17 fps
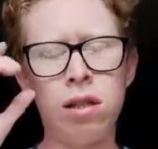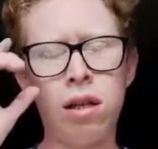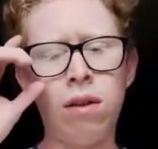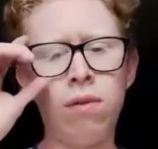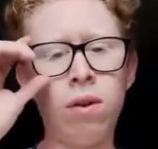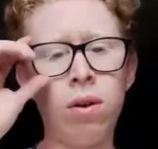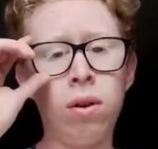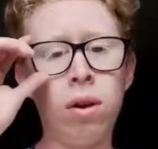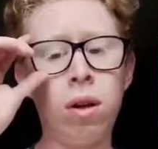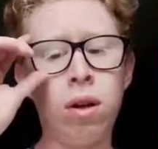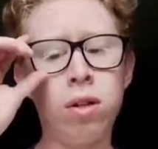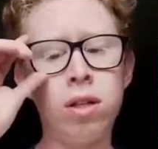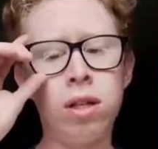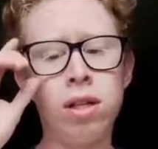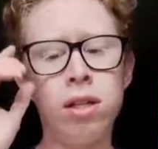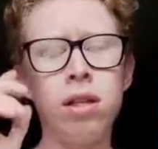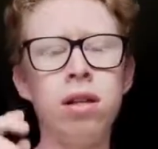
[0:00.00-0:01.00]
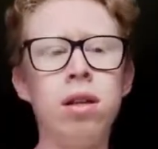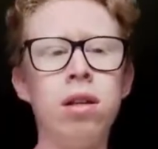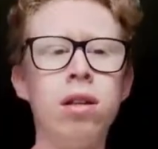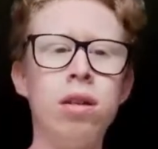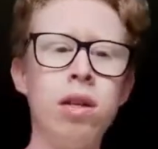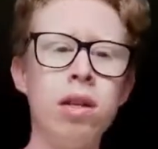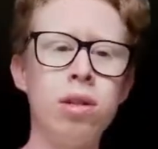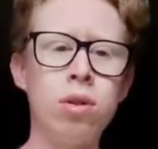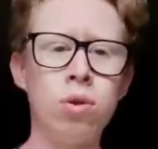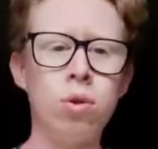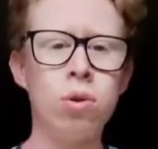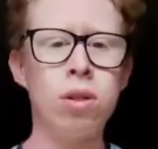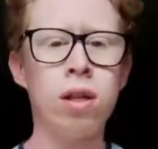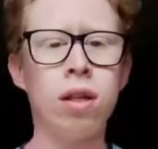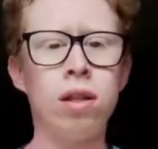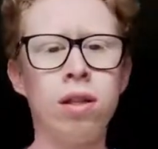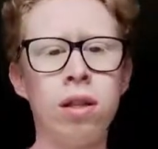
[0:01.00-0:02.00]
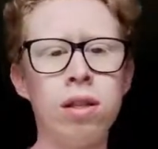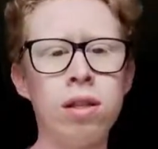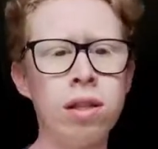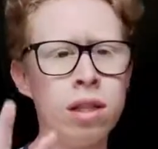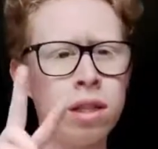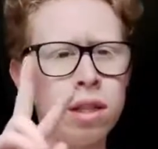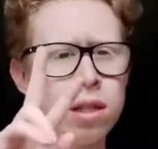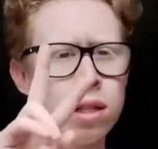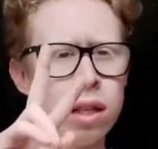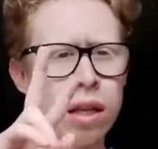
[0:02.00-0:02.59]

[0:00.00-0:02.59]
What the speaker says: If you notice these two sentences